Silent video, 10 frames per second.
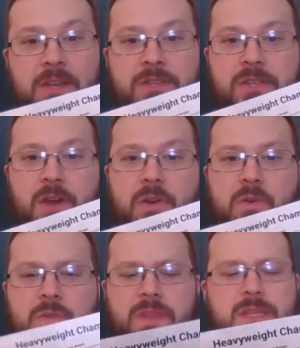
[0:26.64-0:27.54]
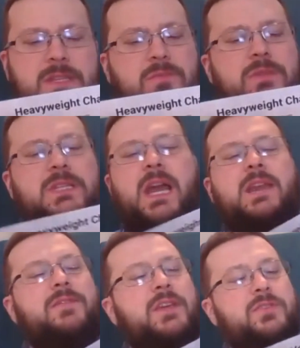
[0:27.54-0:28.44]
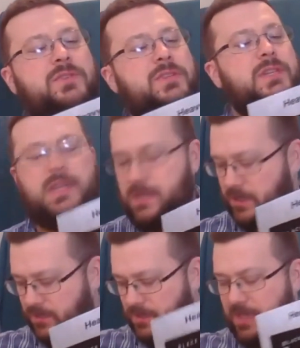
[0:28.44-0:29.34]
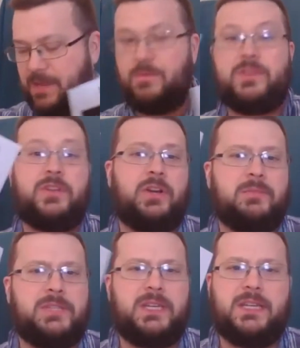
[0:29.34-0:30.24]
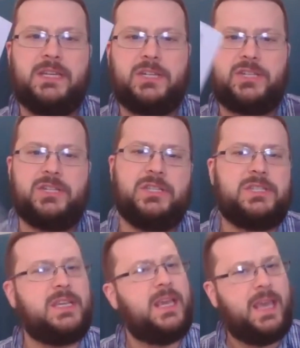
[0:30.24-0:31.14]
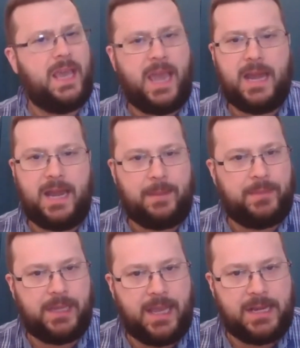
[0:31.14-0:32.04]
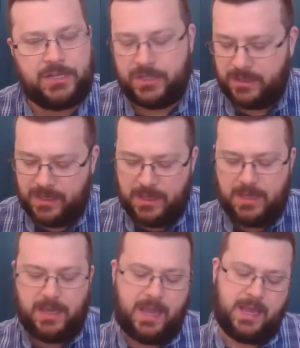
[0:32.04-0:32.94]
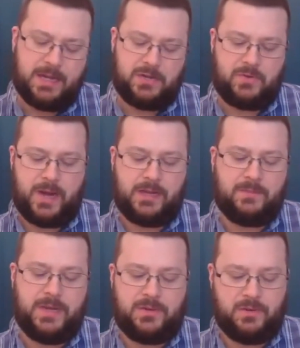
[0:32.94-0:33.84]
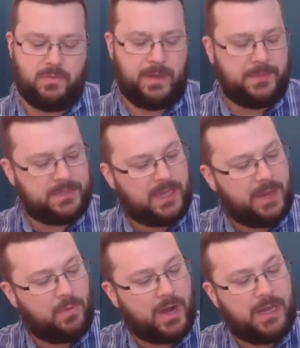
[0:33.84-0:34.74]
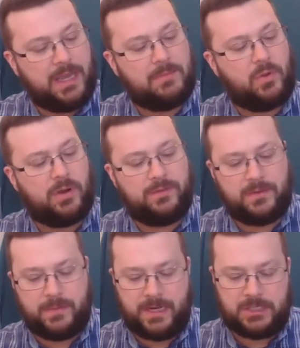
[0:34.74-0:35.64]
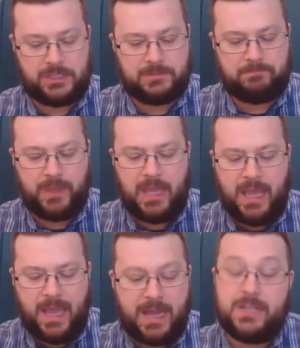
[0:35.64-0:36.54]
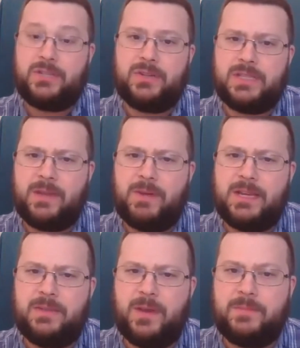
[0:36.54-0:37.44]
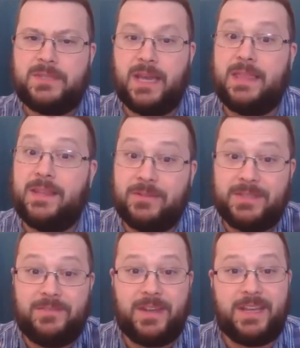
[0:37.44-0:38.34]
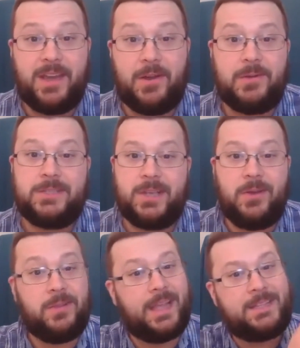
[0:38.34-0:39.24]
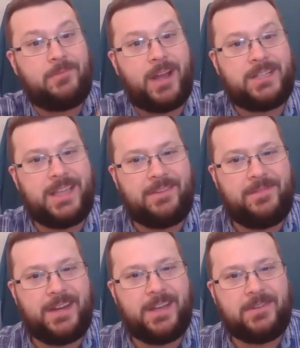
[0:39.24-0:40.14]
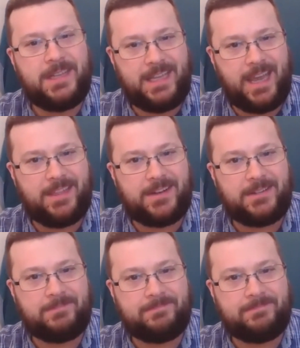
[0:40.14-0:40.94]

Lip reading: So this was kind of interesting. It also came with terms and conditions and an application, and it directed me to a website where I could get more information. And as soon as I went to the website, there was a video. So let's watch that video together.